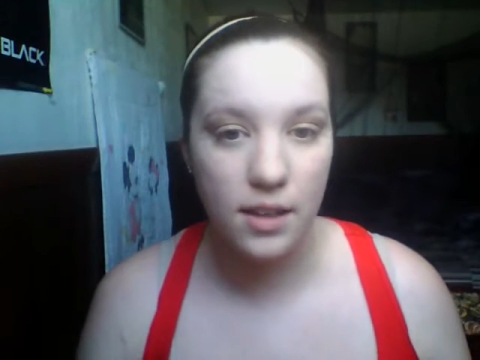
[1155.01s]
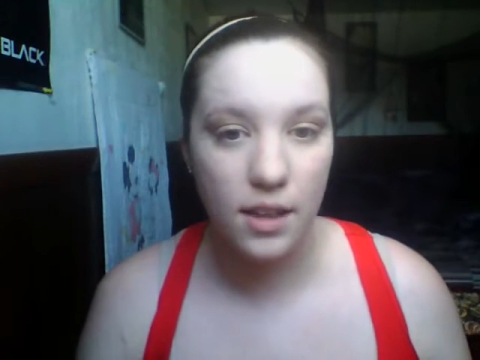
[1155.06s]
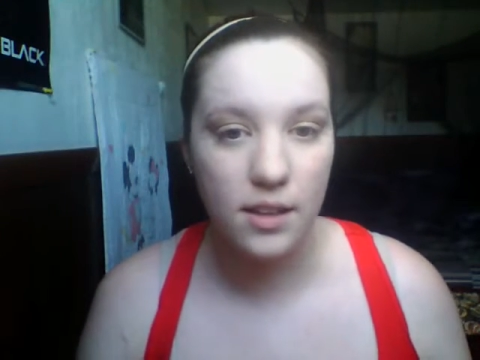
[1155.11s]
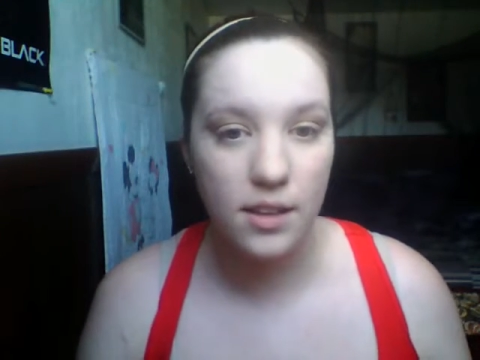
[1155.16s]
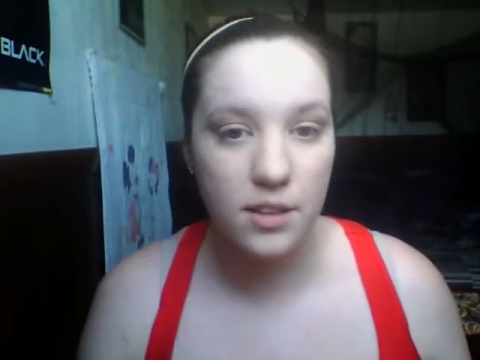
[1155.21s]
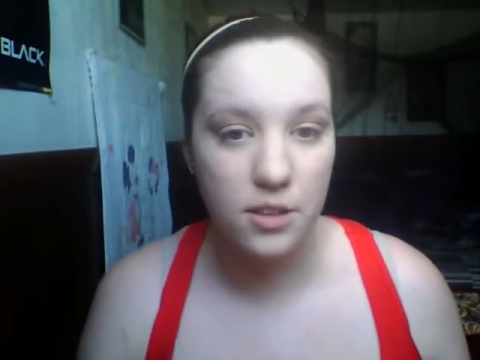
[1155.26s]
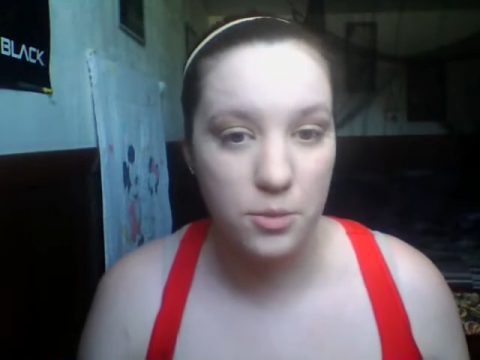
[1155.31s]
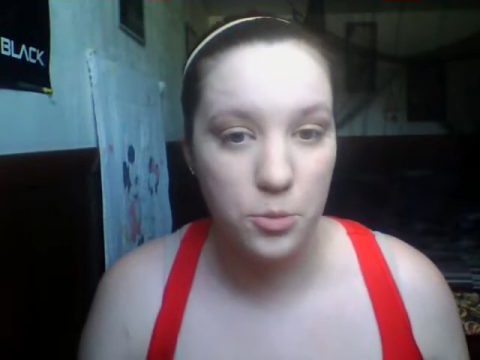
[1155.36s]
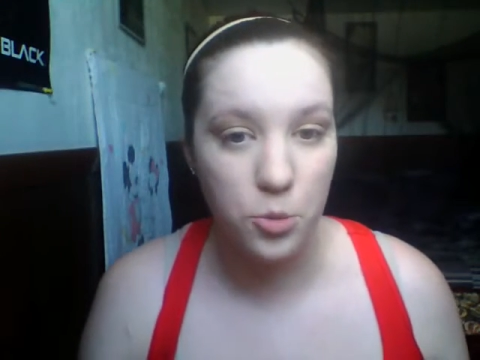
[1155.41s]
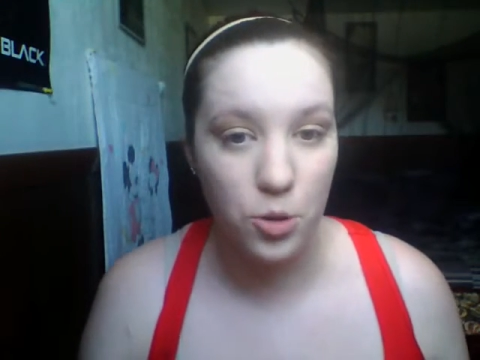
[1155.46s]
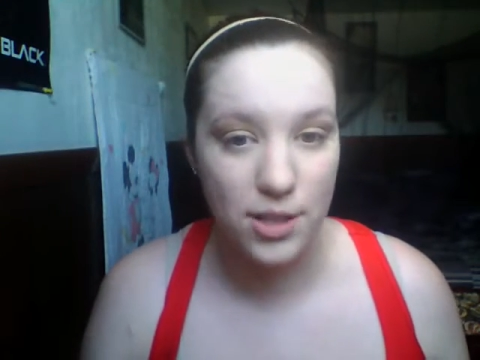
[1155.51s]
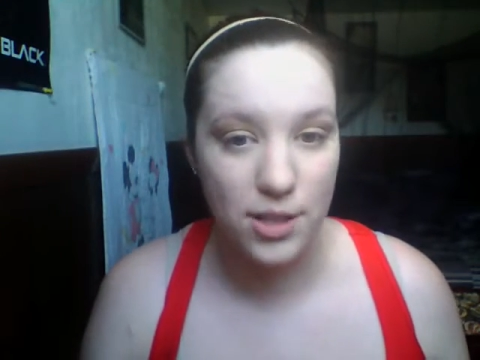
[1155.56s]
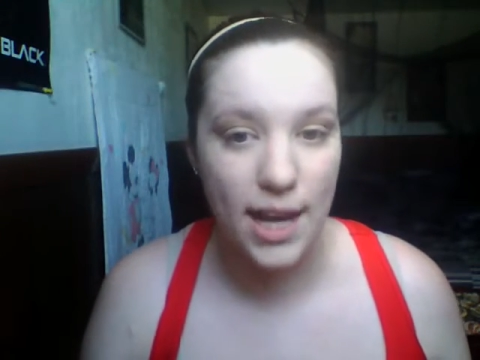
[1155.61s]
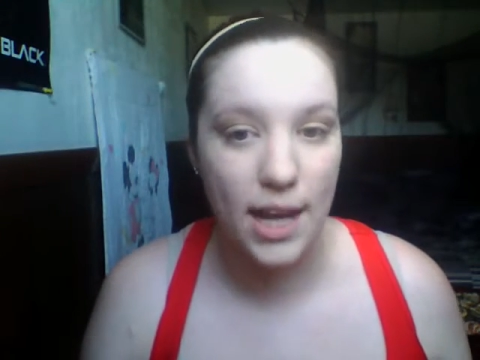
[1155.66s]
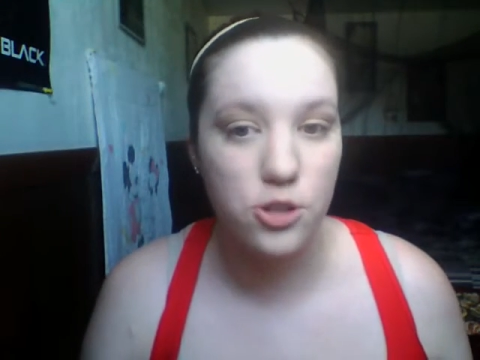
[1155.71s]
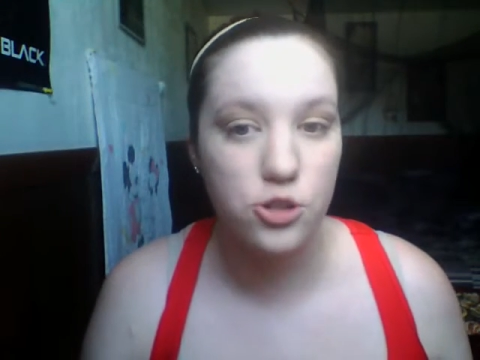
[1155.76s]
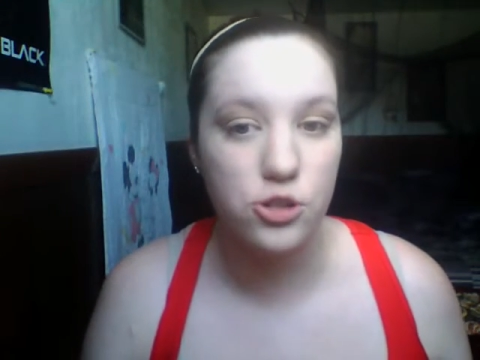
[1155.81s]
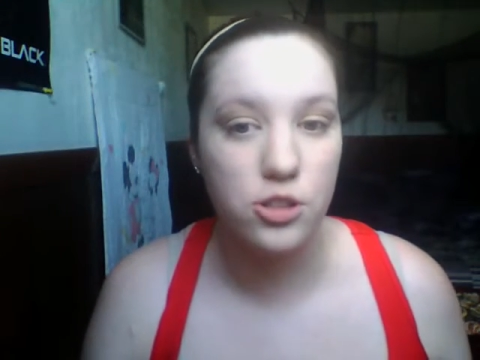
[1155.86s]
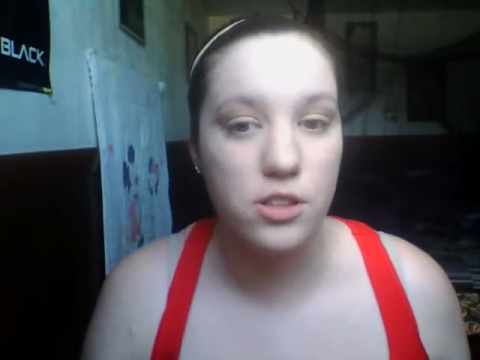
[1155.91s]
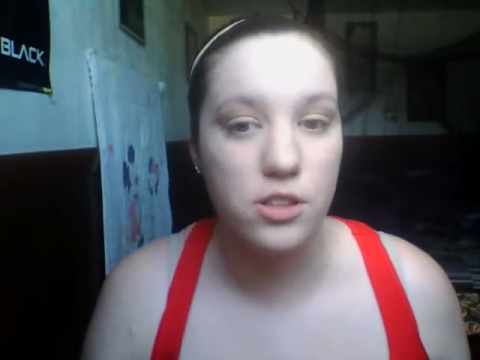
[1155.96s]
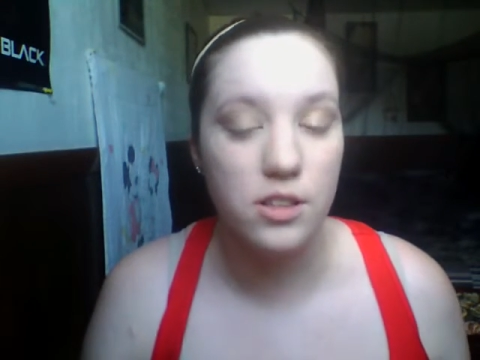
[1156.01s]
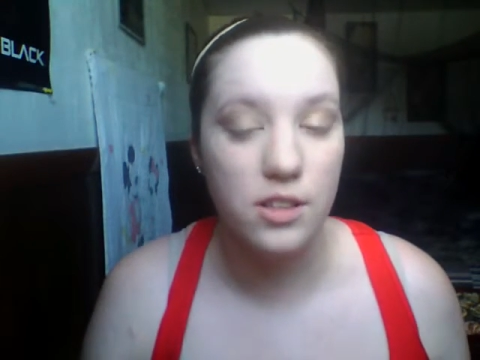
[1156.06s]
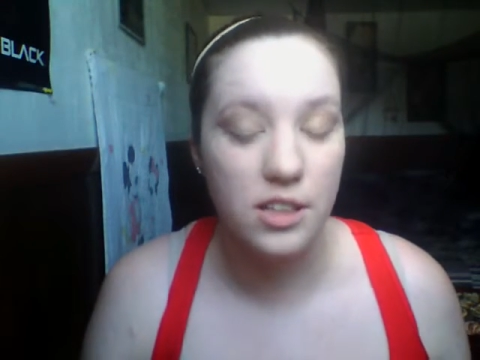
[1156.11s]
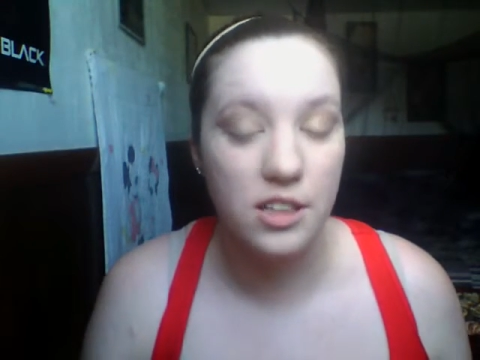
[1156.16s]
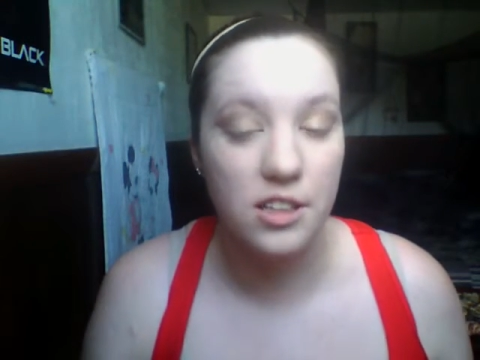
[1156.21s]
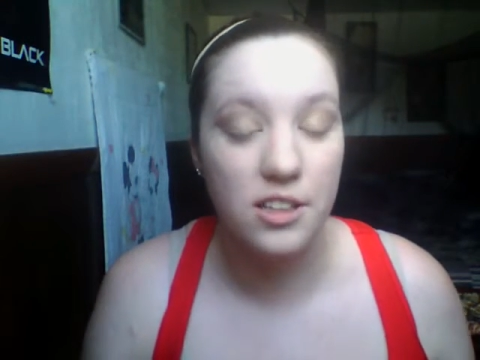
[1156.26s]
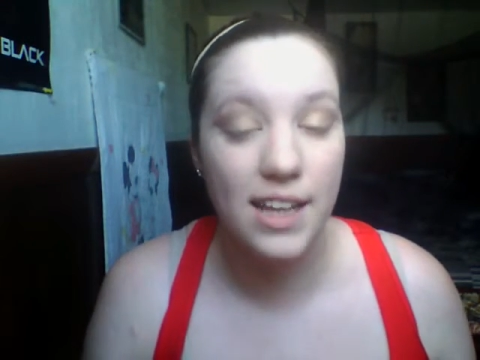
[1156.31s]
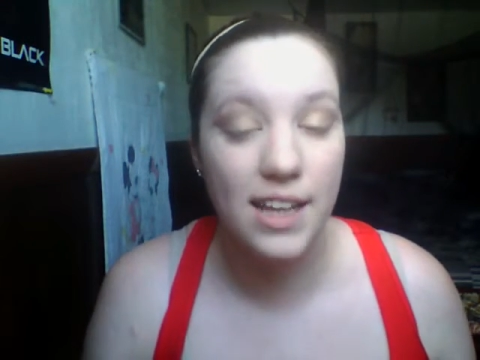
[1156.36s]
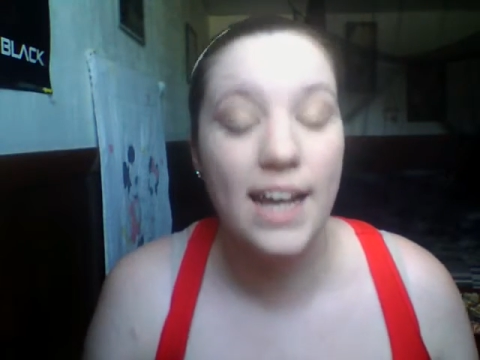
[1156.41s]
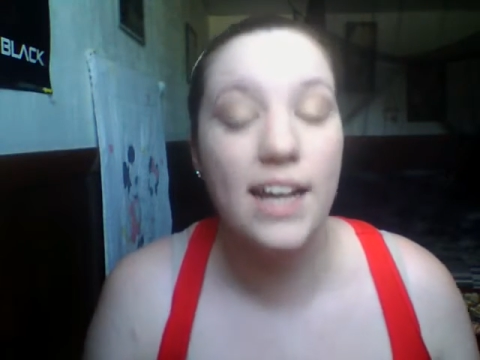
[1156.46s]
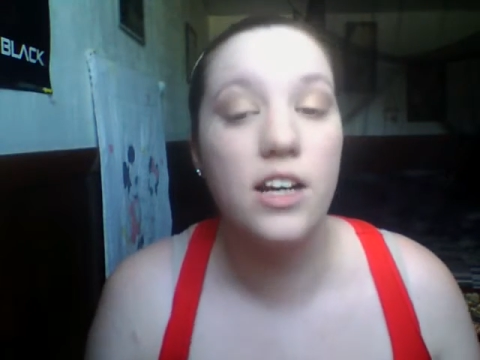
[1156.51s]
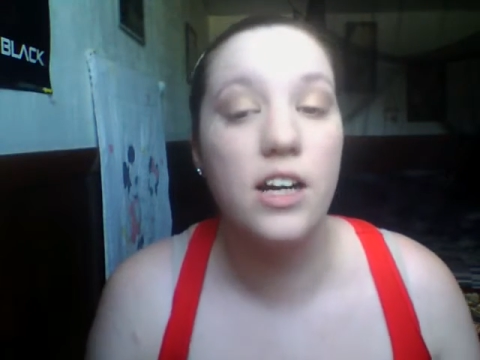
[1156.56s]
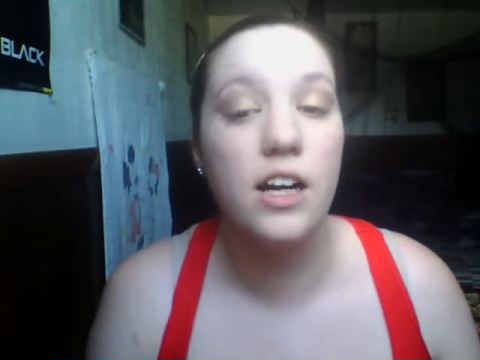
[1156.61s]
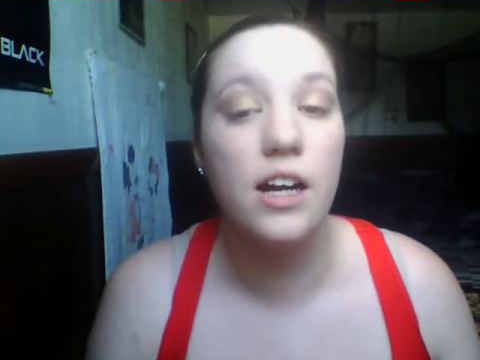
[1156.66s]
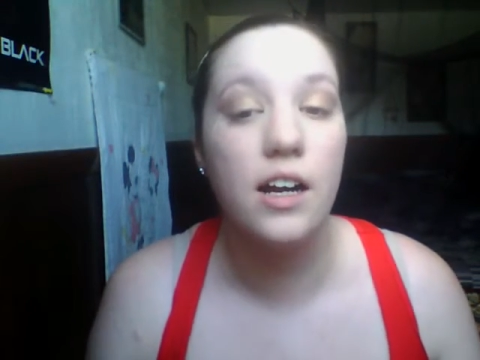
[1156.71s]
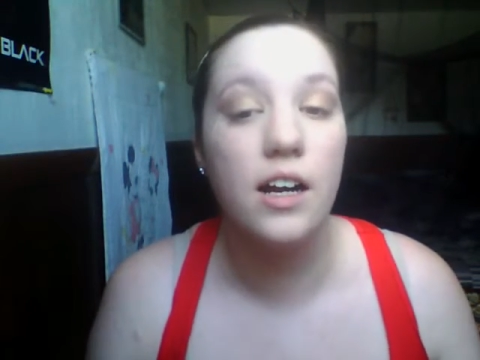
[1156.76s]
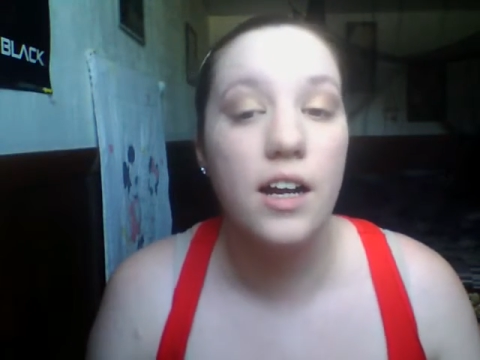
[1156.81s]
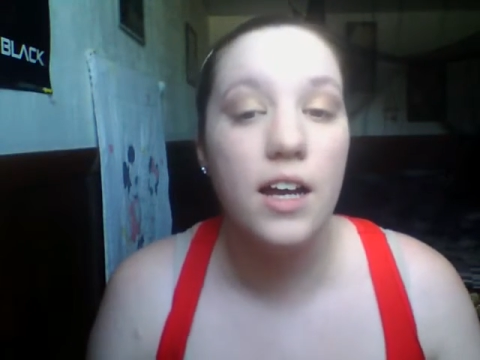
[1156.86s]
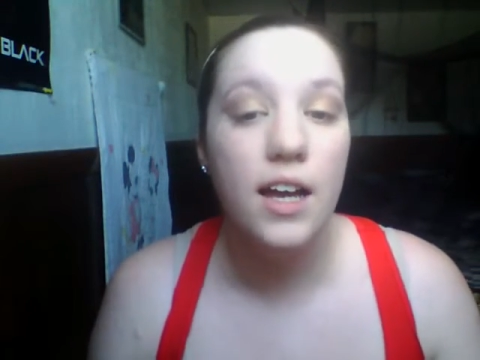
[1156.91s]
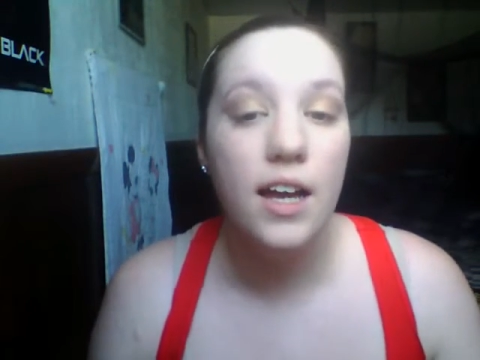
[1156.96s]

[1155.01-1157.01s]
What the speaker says: a little more natural, a little lighter,